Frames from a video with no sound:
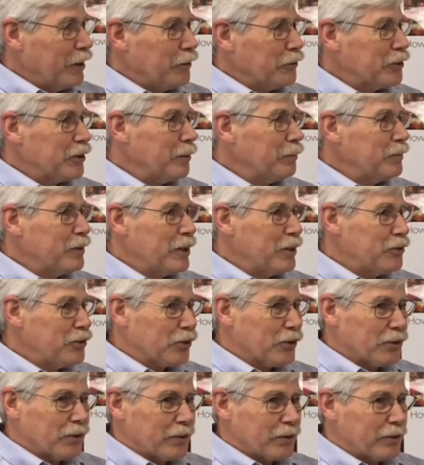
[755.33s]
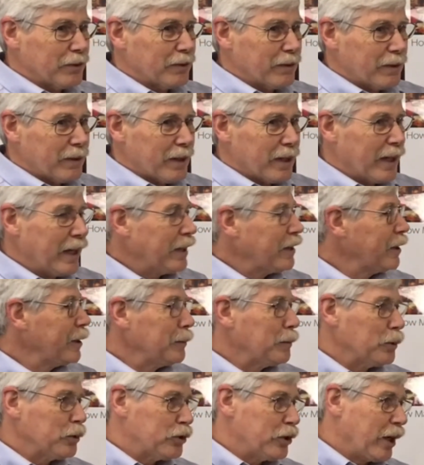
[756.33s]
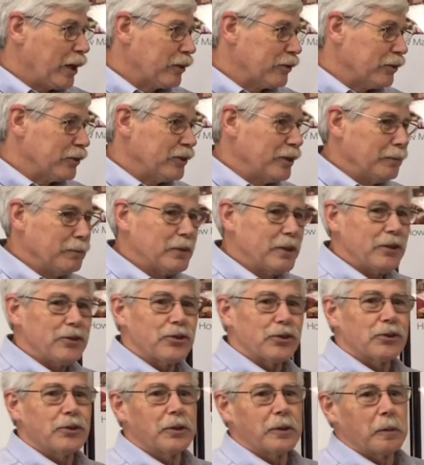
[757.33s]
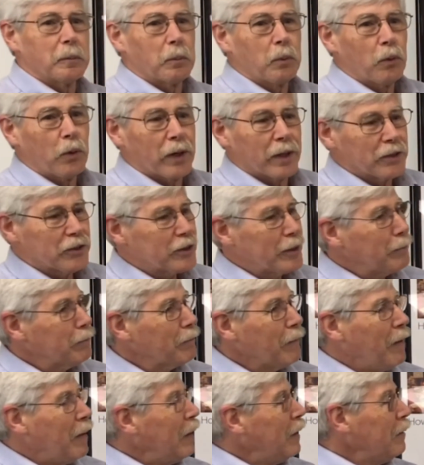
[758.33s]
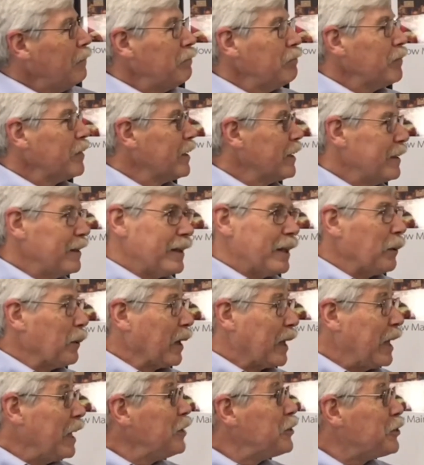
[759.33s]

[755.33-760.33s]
some teacher couldn't connect to the projector, some teacher couldn't print, there were kids